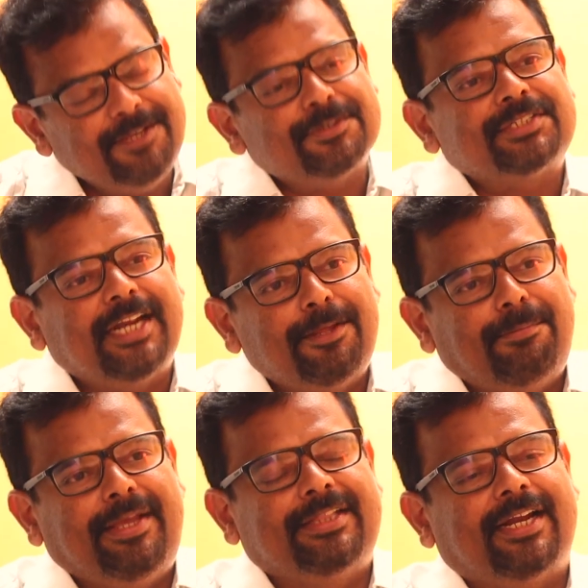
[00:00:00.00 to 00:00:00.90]
He was telling
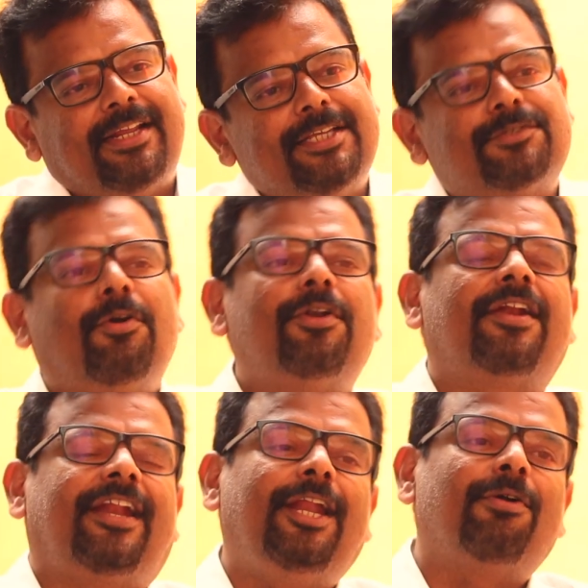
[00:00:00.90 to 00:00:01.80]
me that he's going to
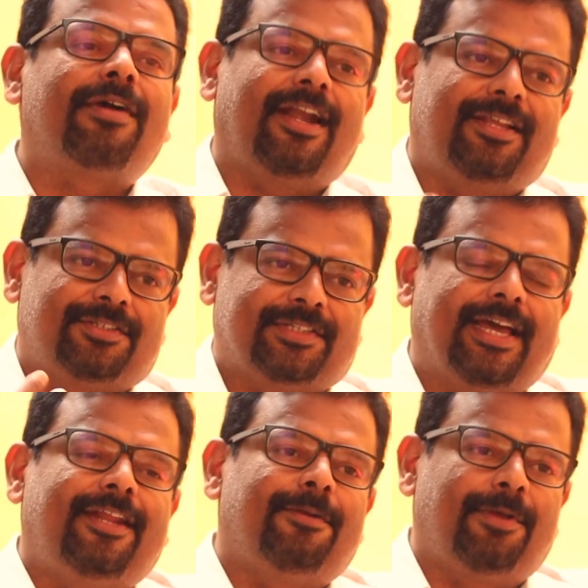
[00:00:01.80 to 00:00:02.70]
relook at his
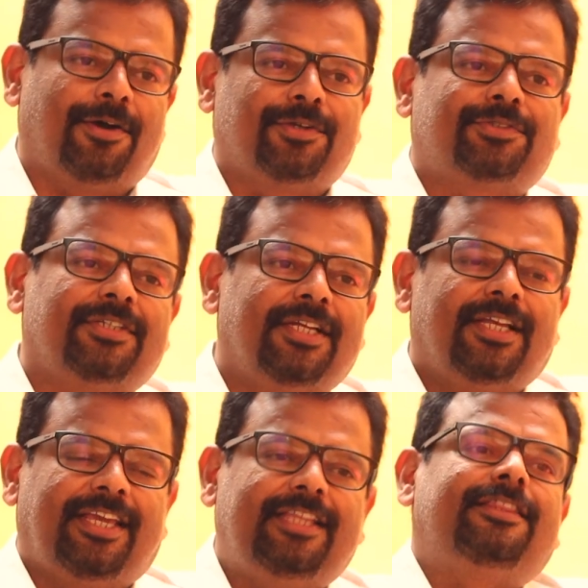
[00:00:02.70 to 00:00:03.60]
career because
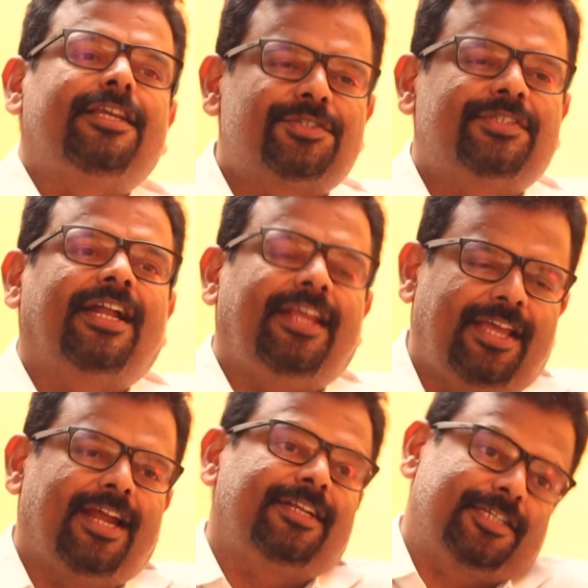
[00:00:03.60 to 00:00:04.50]
he thinks that
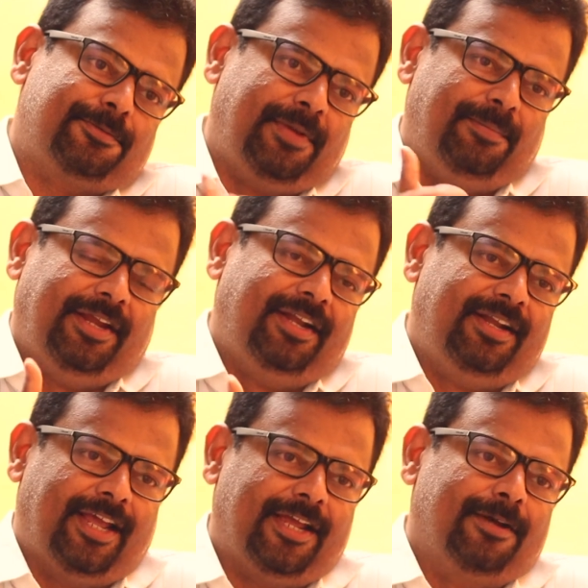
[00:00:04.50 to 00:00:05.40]
he can just maybe
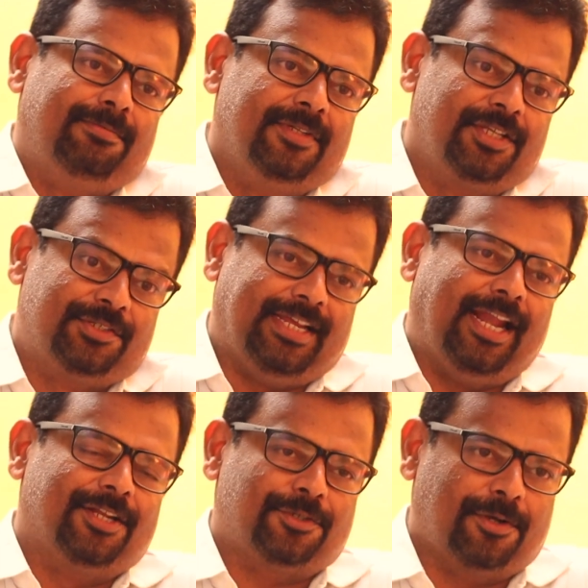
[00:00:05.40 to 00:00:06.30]
take a
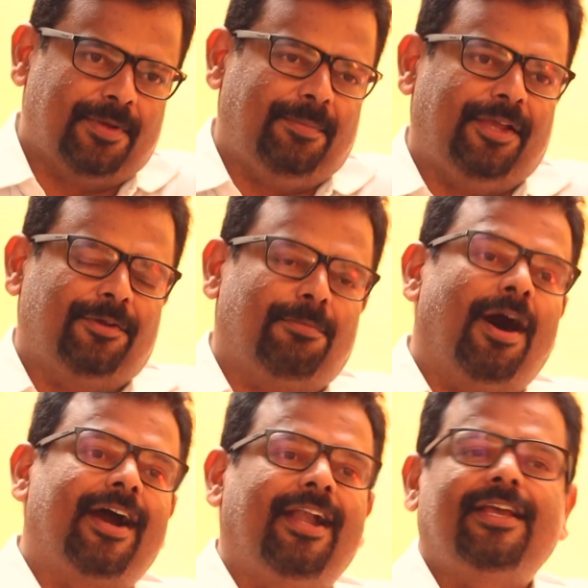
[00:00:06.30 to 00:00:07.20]
sales or maybe, you know,
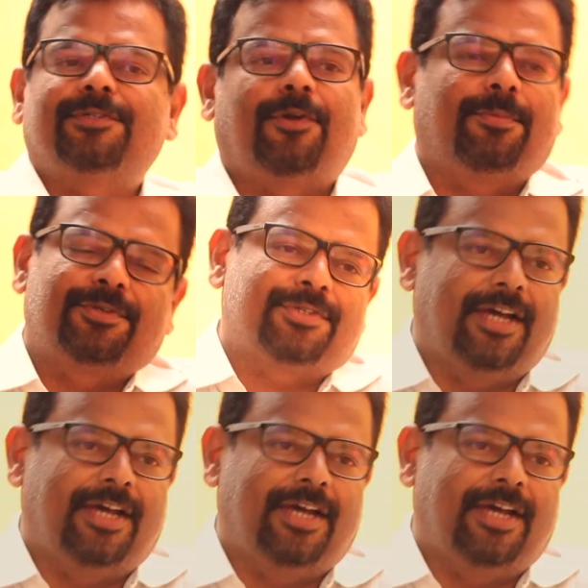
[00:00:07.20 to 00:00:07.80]
marketing as one of his